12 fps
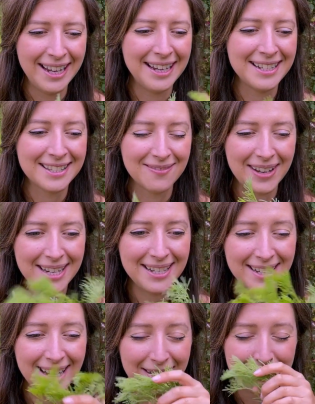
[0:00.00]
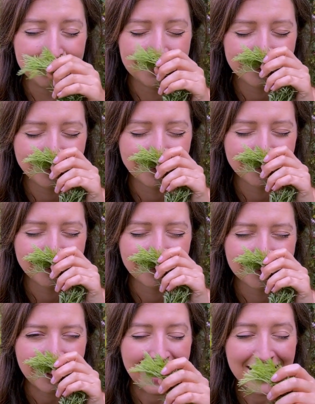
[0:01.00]
It's amazing.
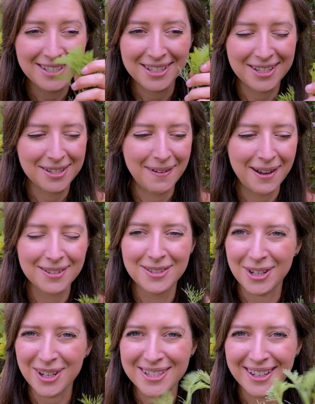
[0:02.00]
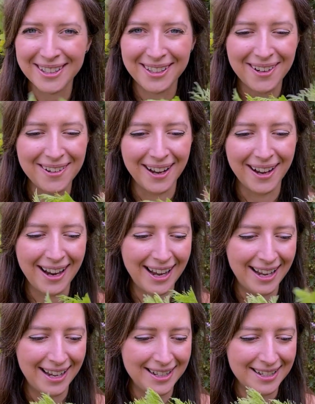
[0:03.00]
It just smells just like cola,
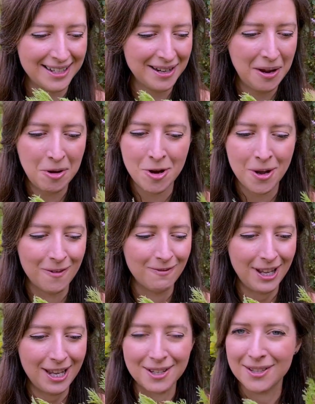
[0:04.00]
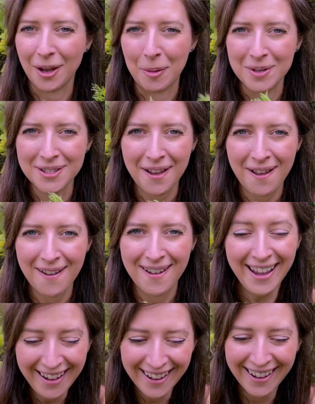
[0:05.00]
and it's so bizarre.
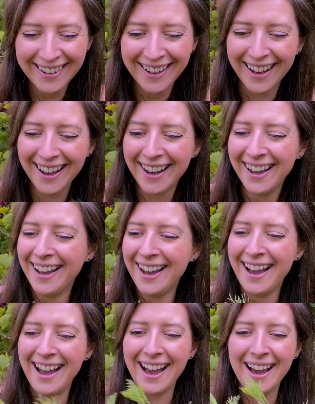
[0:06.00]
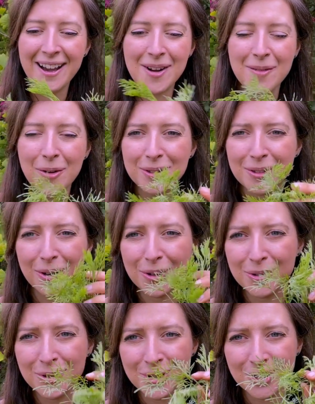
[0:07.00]
It's got
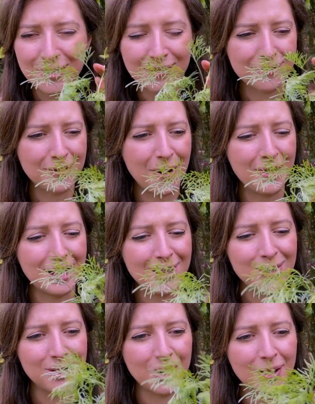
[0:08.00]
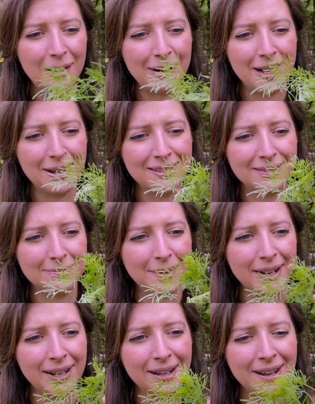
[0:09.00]
gorgeous foliage. You know how I love my